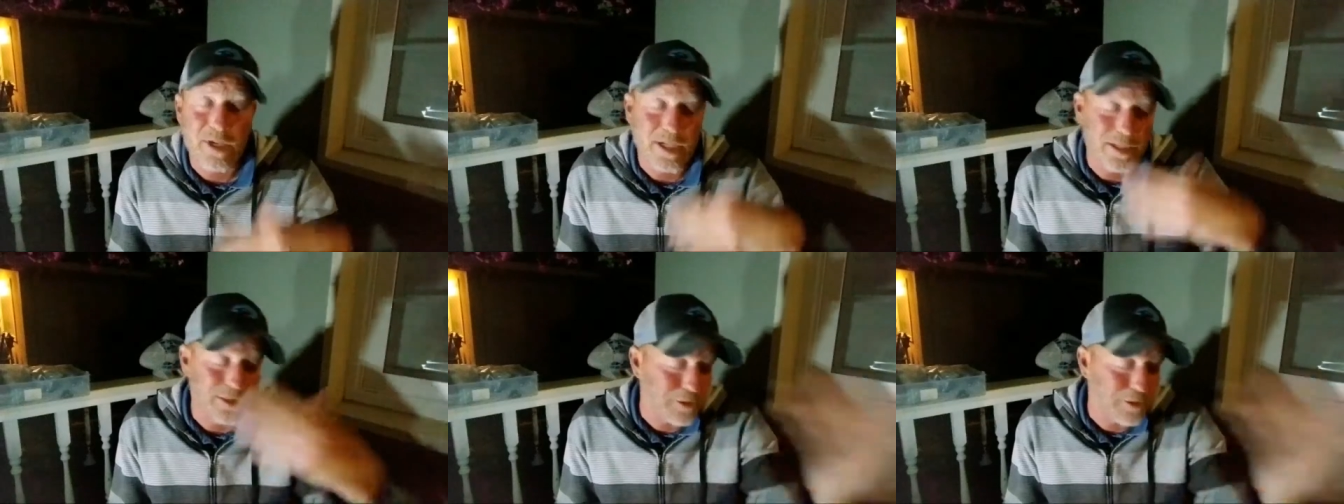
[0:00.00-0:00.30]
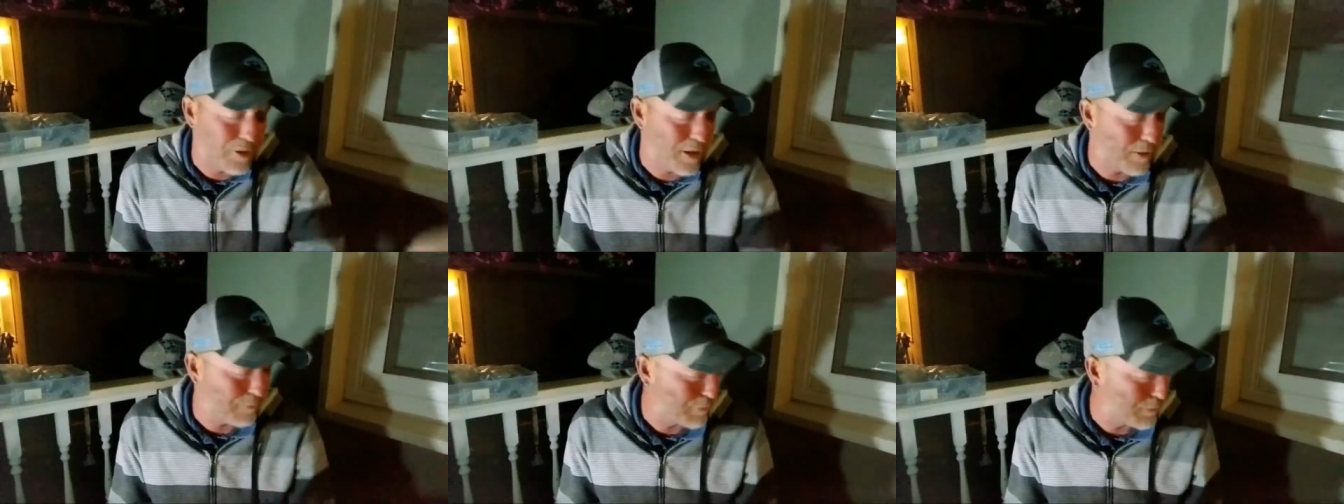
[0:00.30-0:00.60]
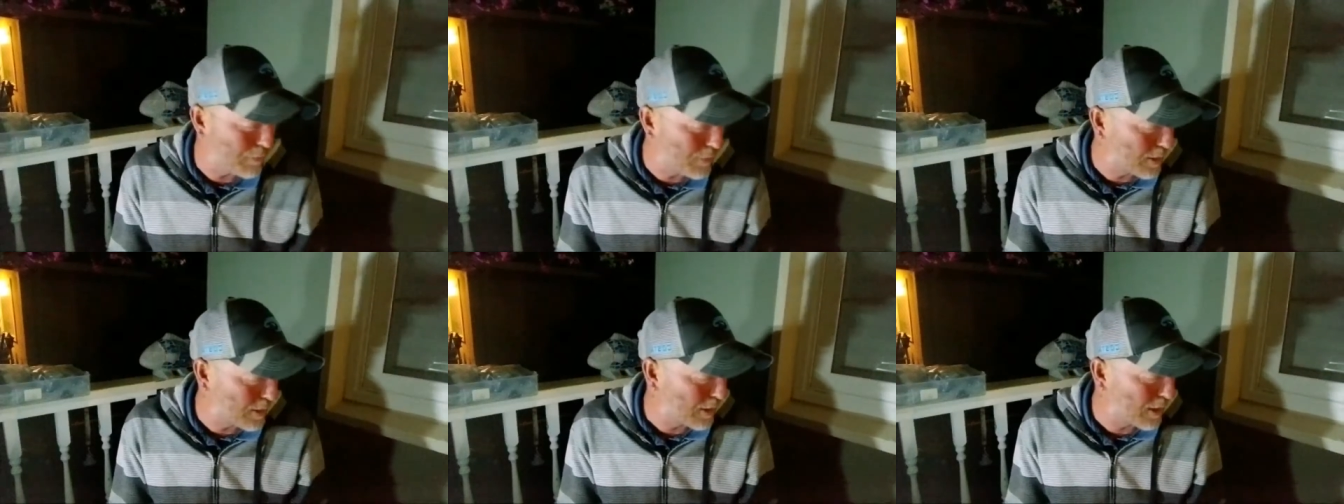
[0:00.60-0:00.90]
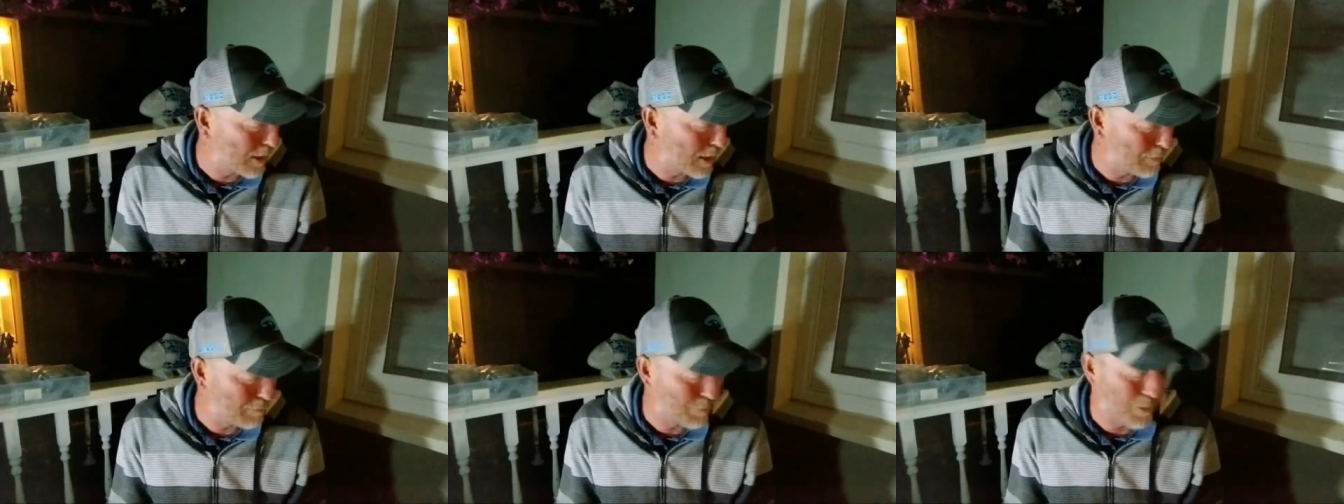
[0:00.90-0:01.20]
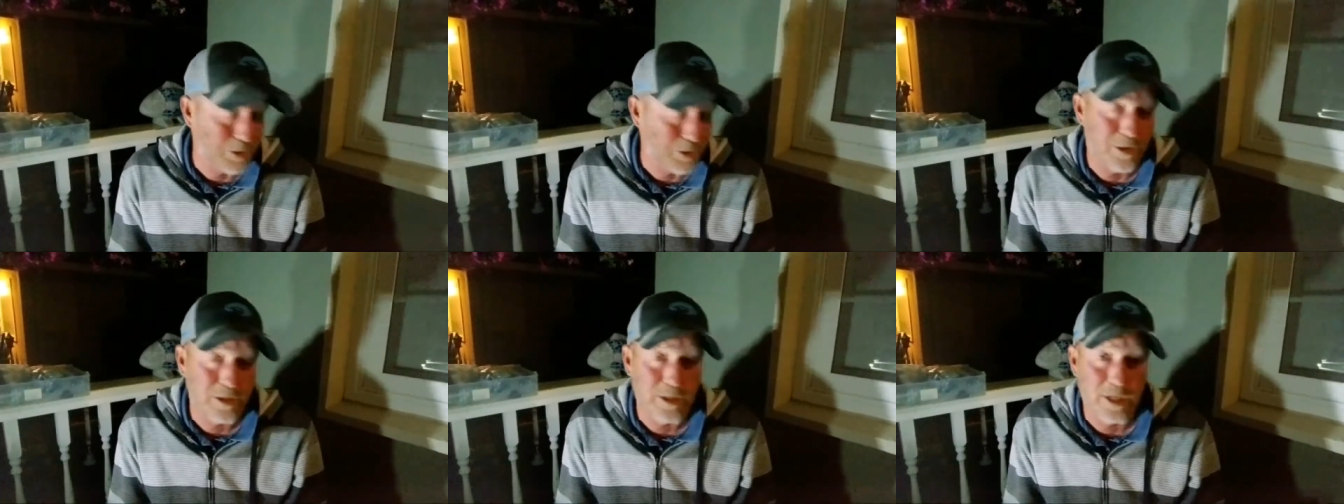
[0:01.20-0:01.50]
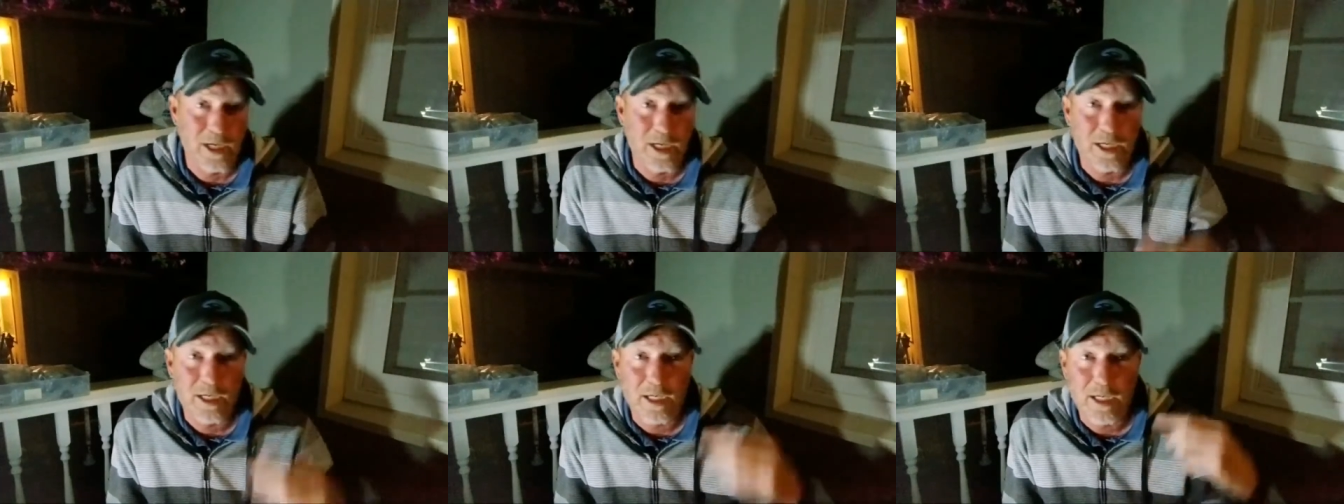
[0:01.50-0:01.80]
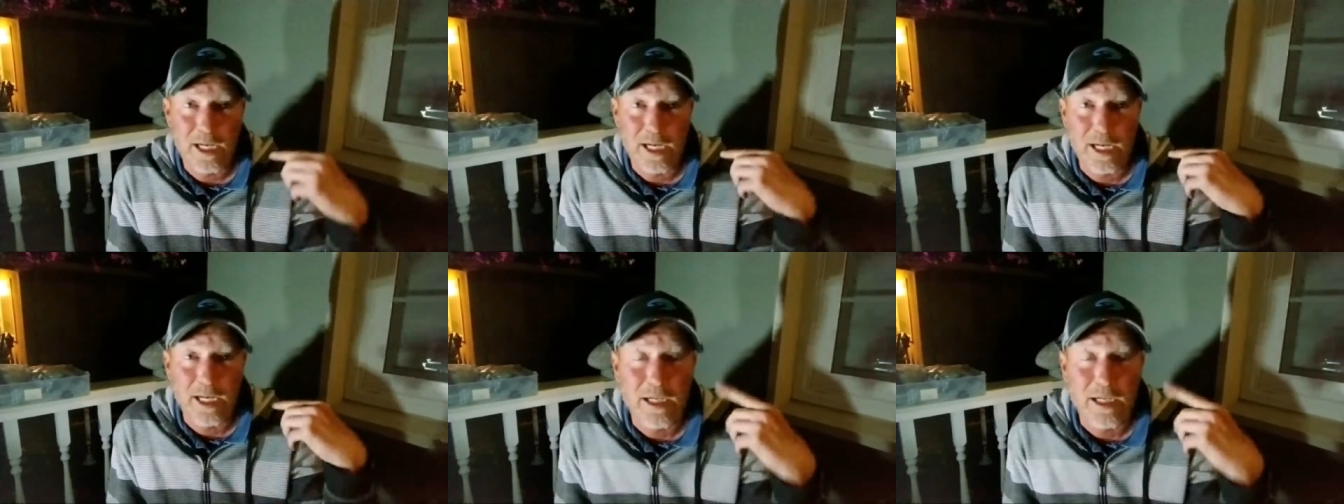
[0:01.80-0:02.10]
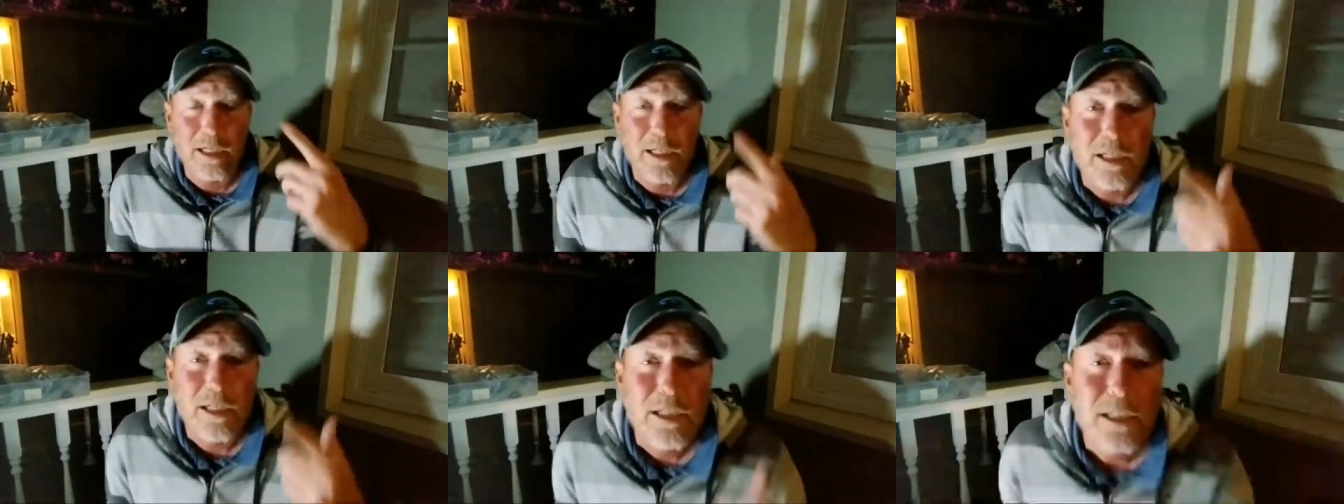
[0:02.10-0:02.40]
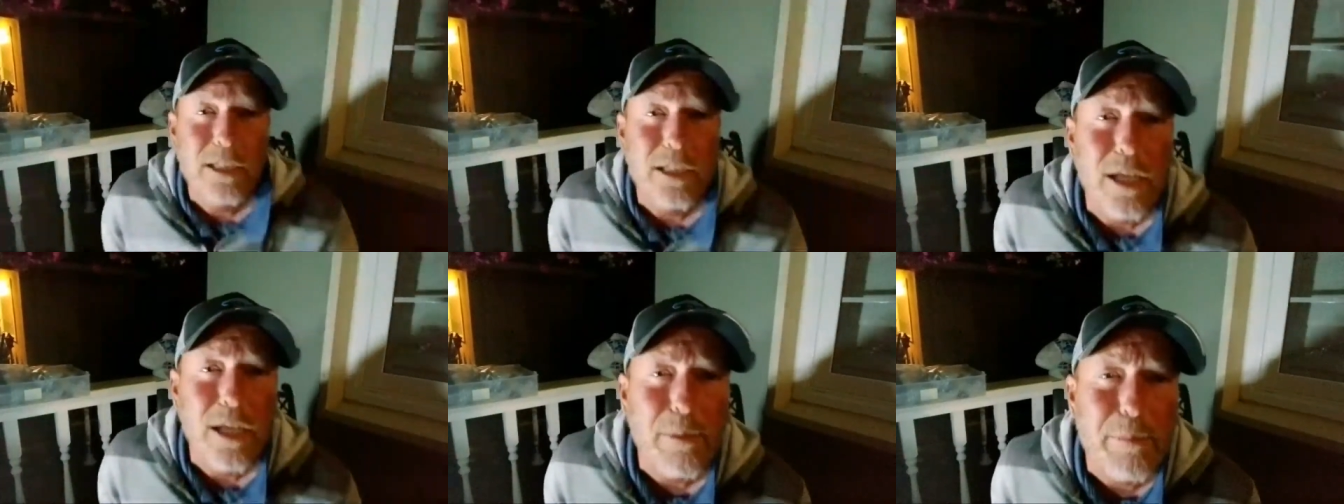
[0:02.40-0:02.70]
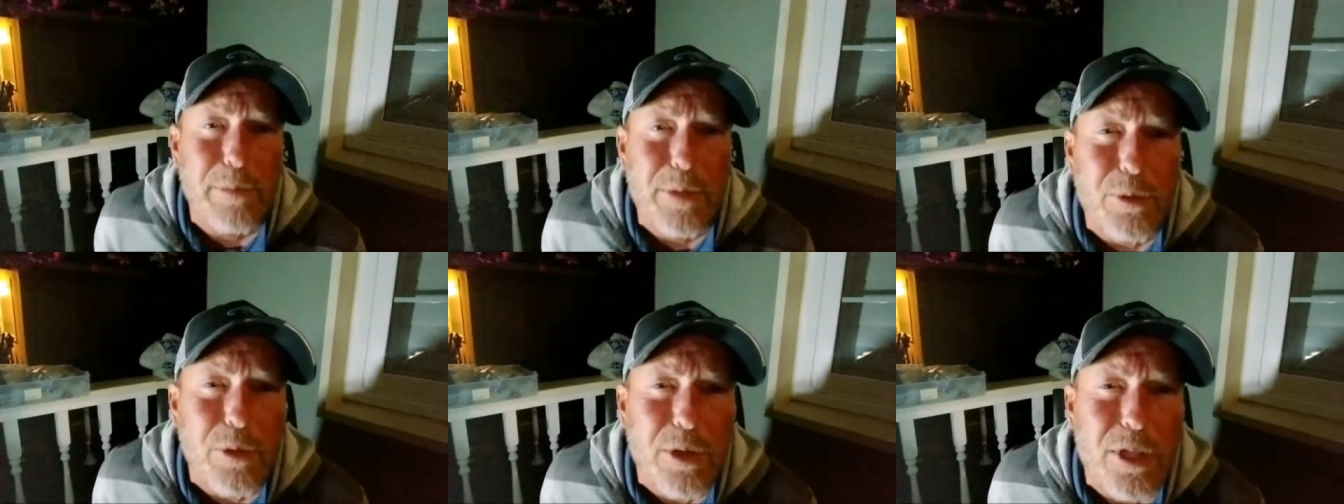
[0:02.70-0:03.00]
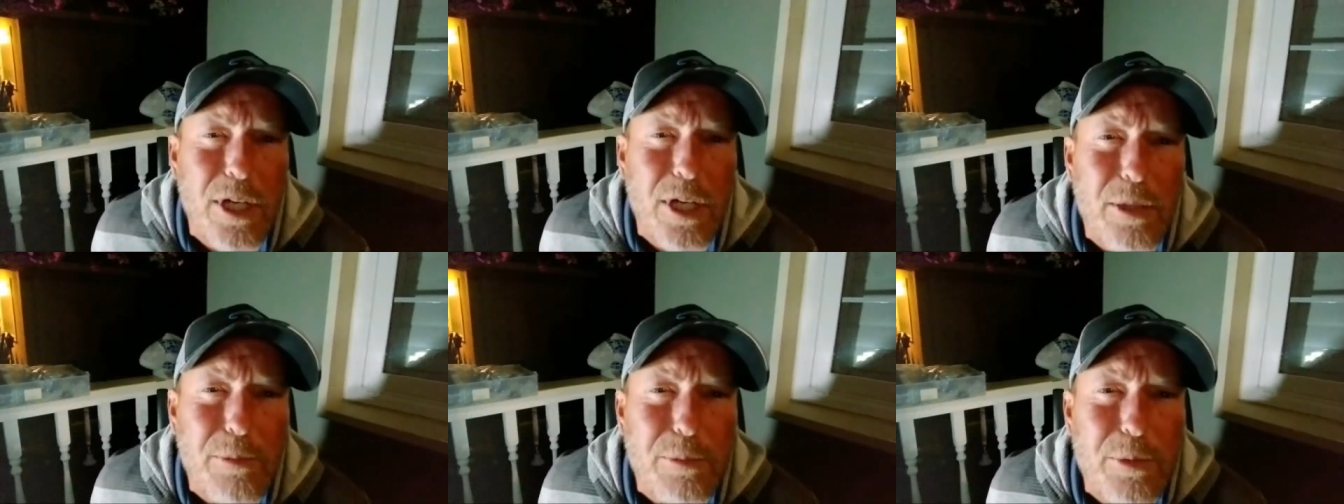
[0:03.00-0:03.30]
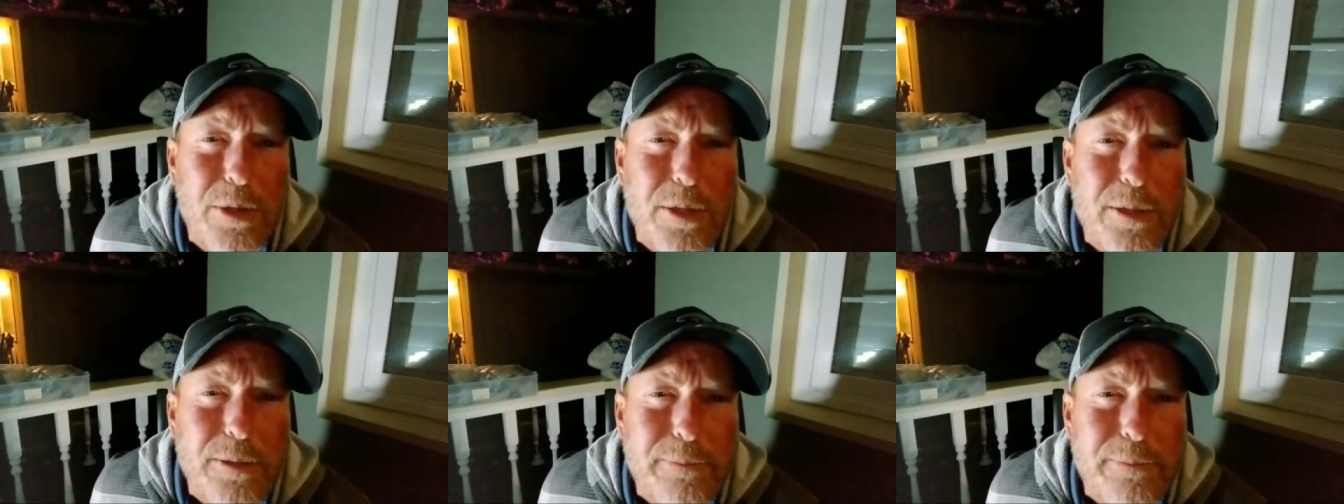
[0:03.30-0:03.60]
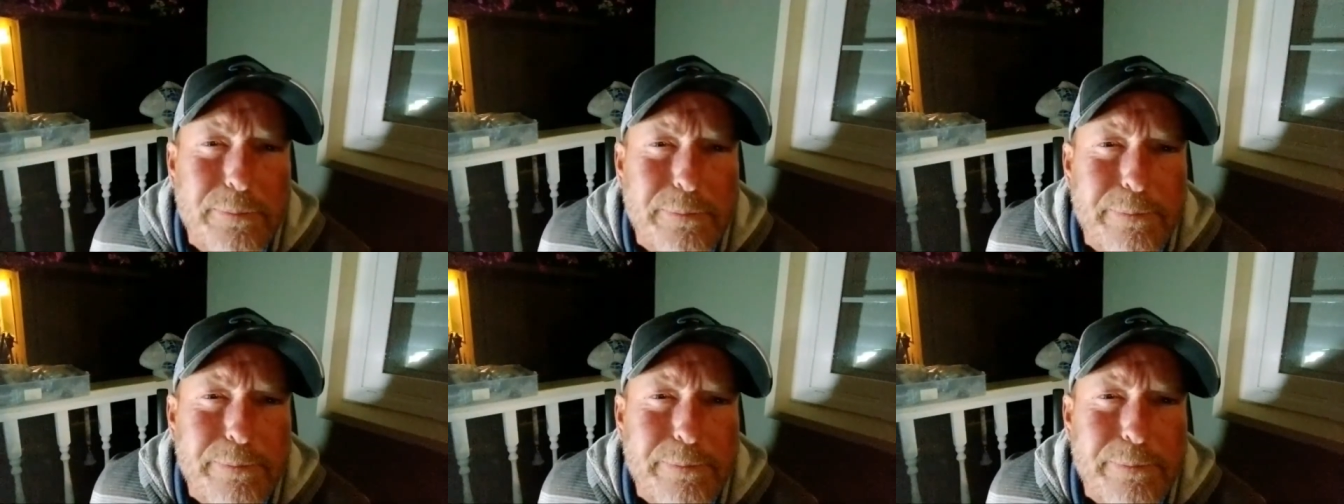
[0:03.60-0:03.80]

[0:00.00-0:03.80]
I just don't have uploaded yet, and I'm gonna do a carp one.